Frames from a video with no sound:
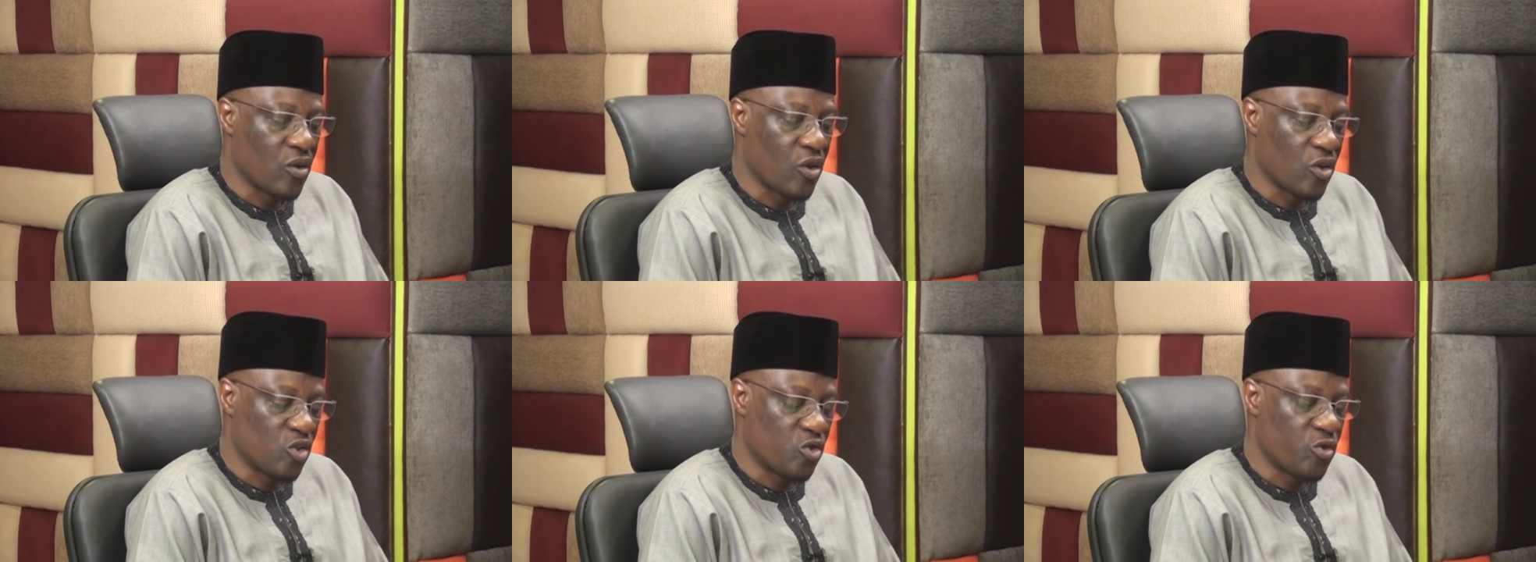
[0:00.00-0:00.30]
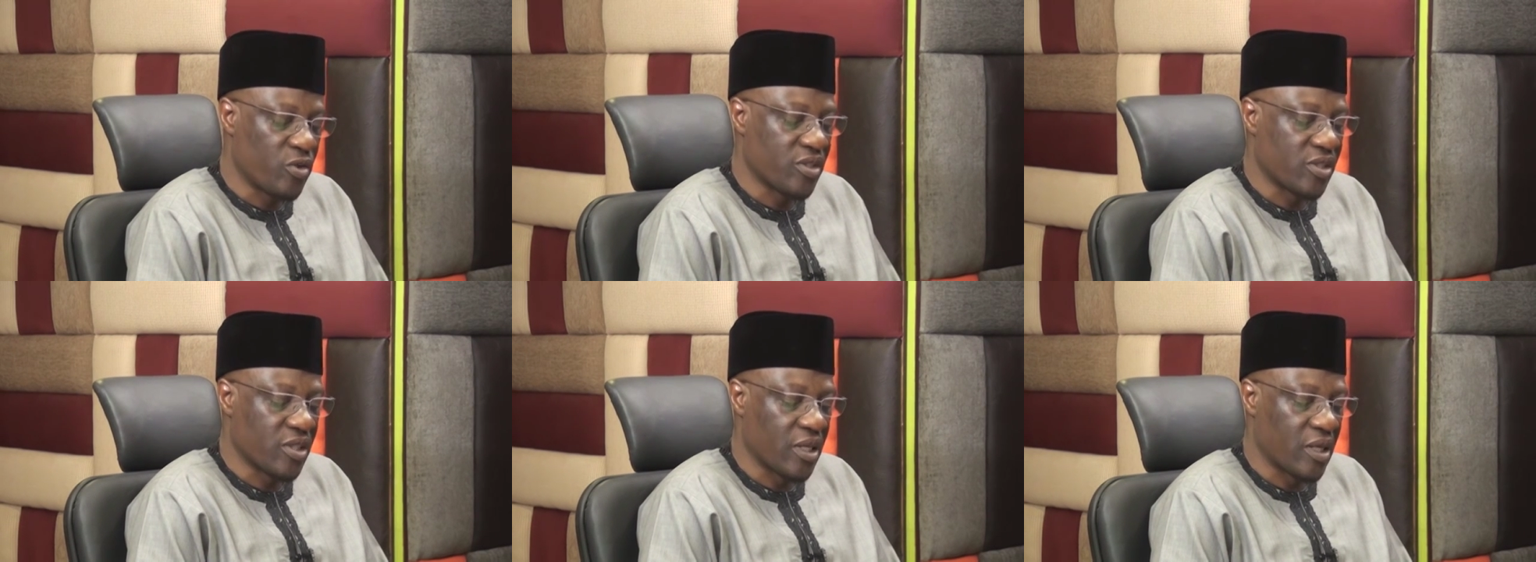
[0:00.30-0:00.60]

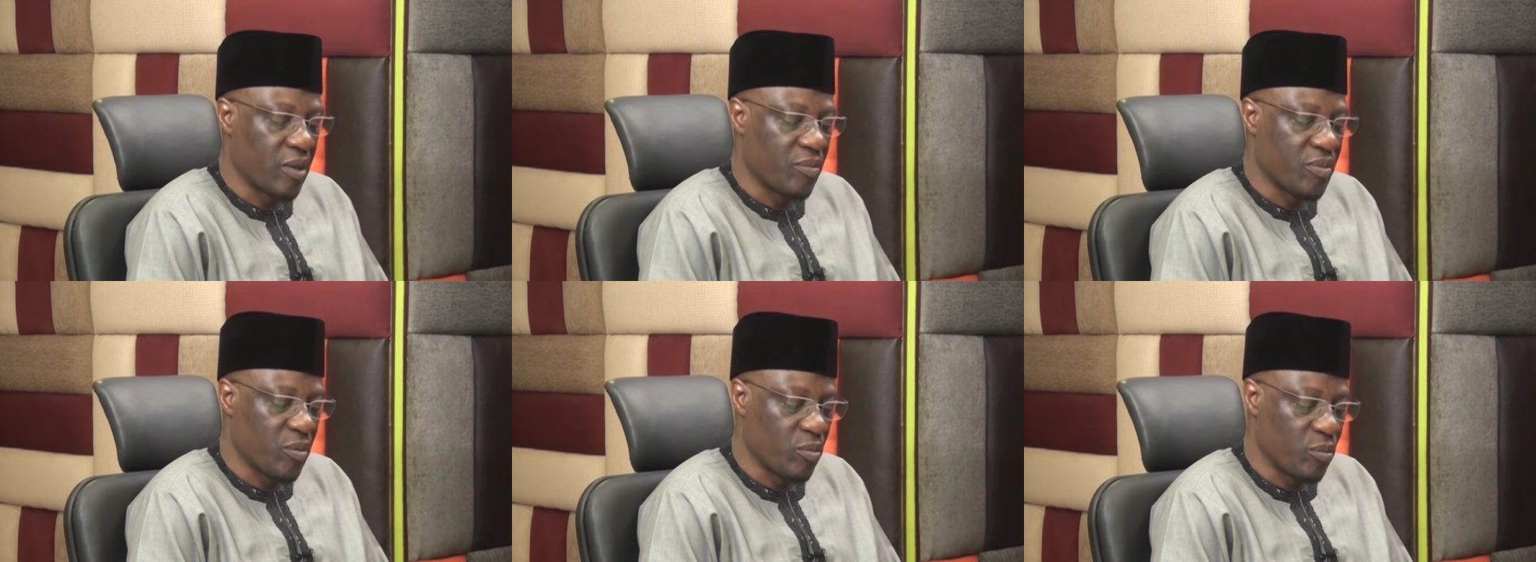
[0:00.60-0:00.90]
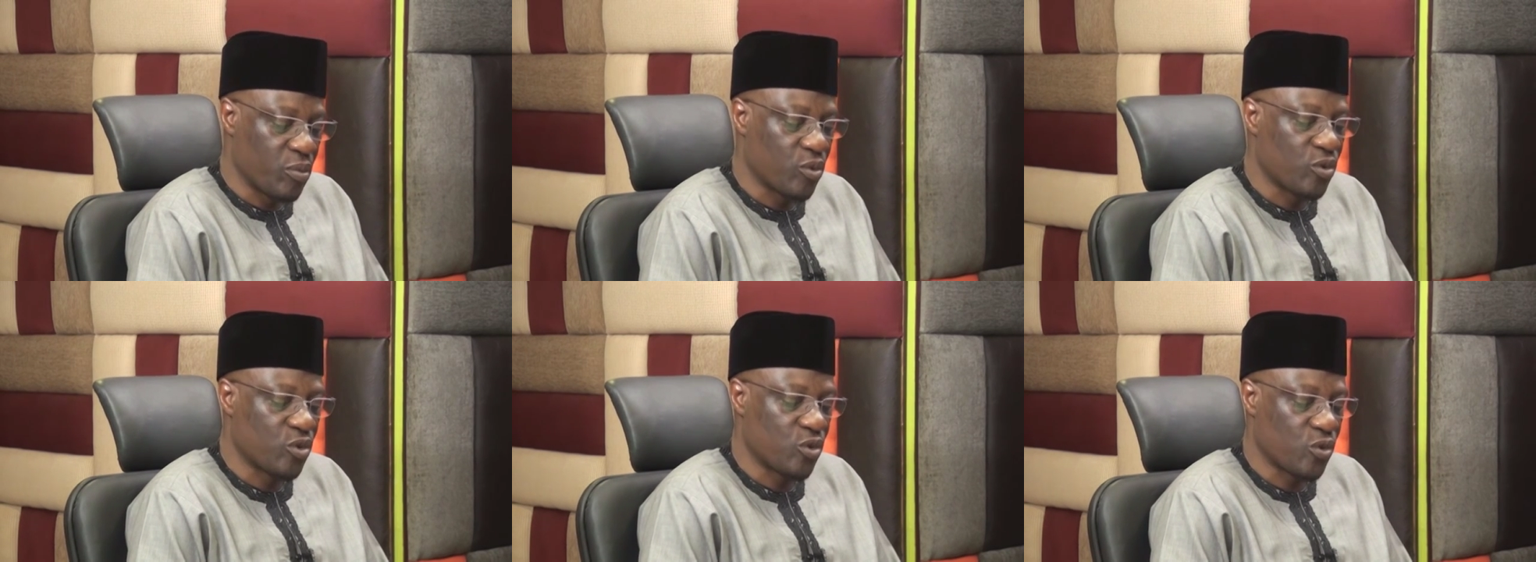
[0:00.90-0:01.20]
countries that have been
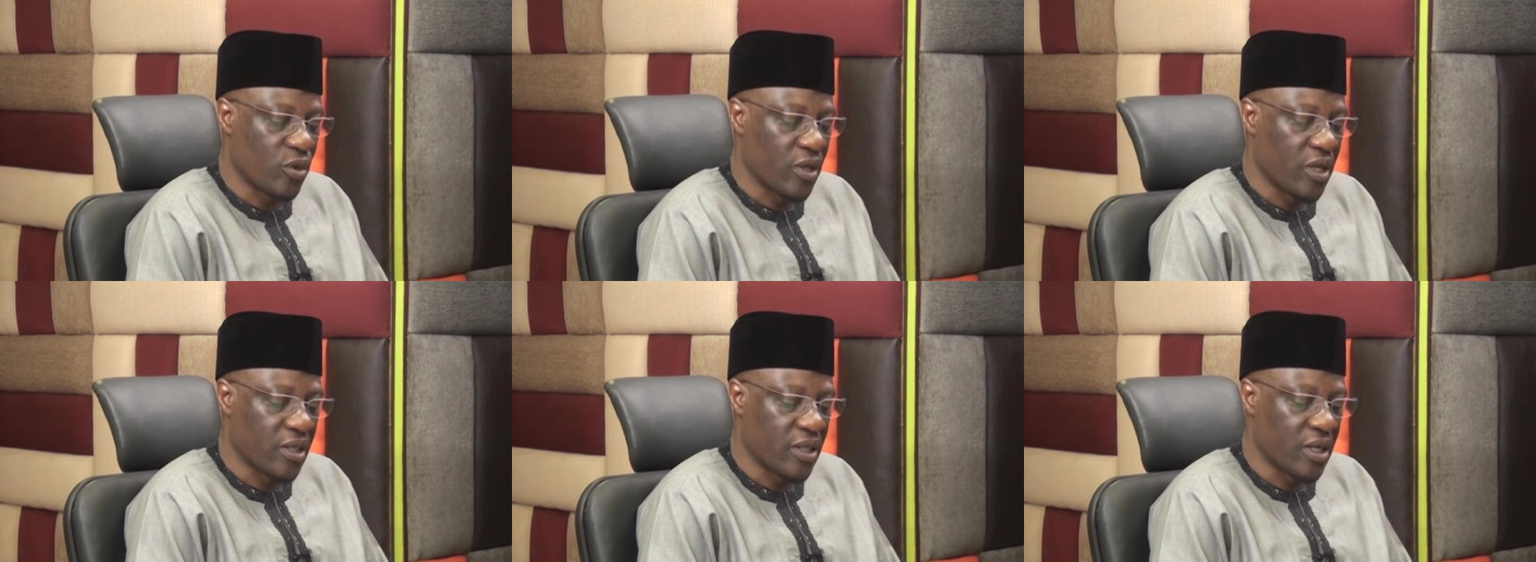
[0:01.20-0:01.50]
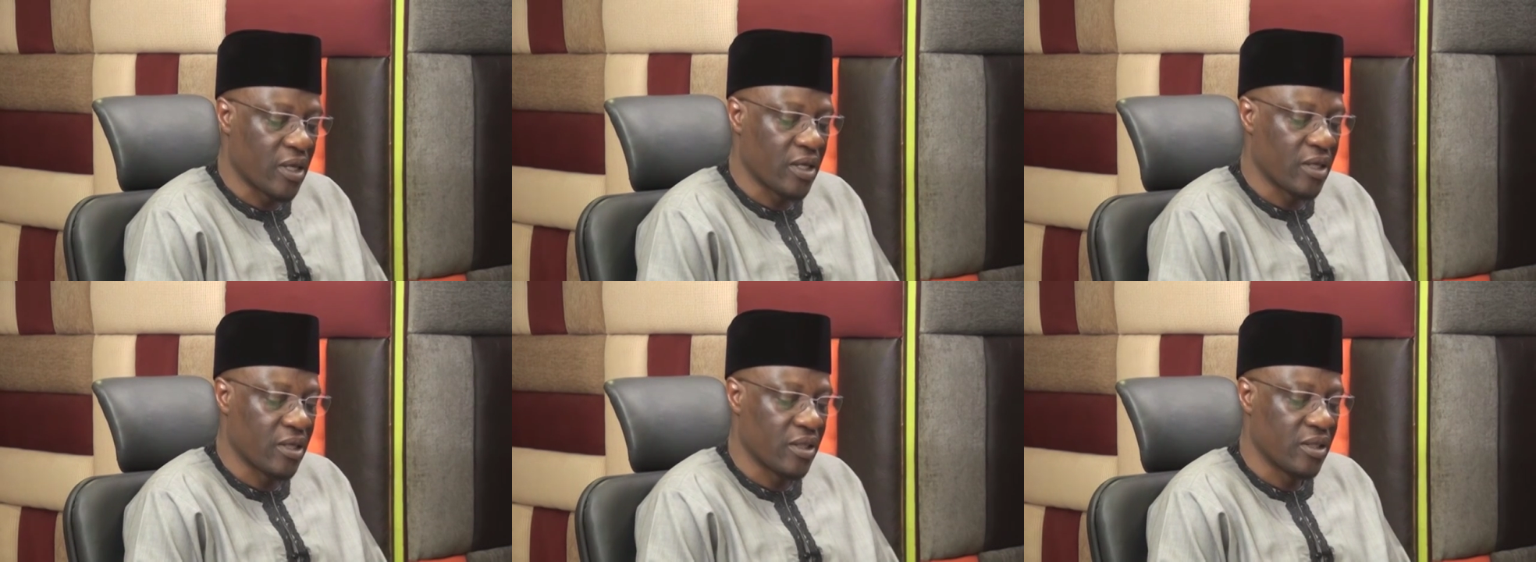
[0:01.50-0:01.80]
put
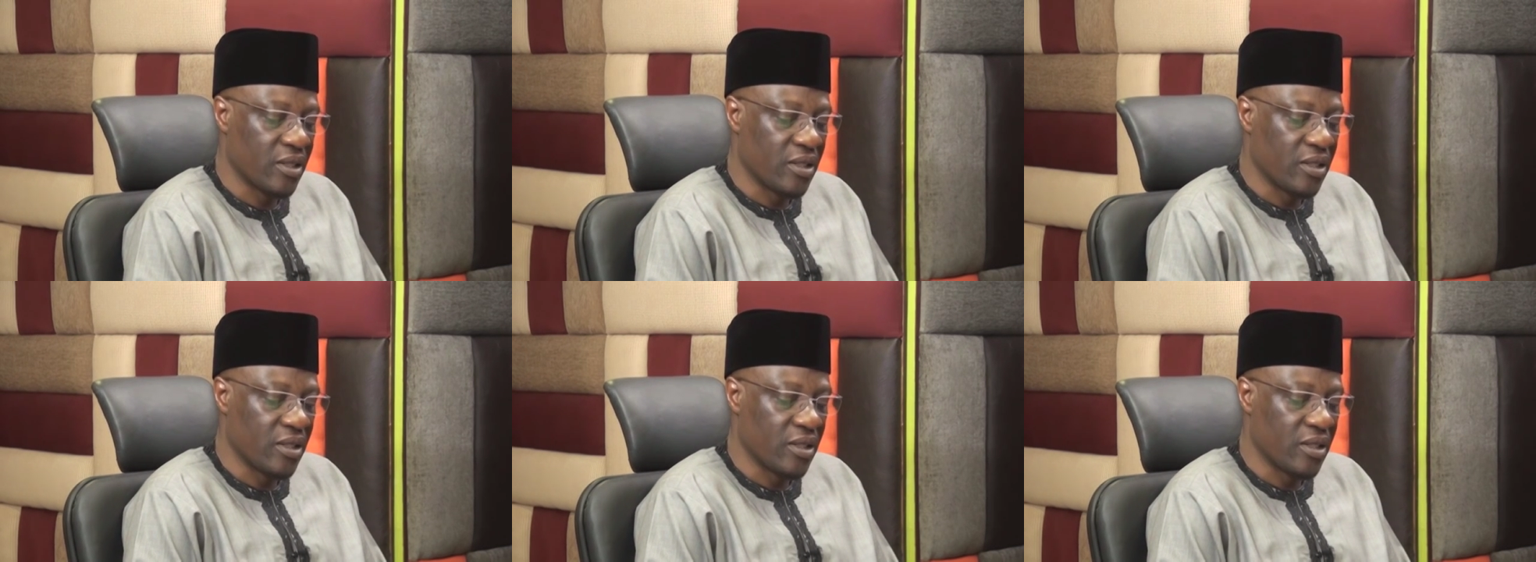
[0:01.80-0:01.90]
together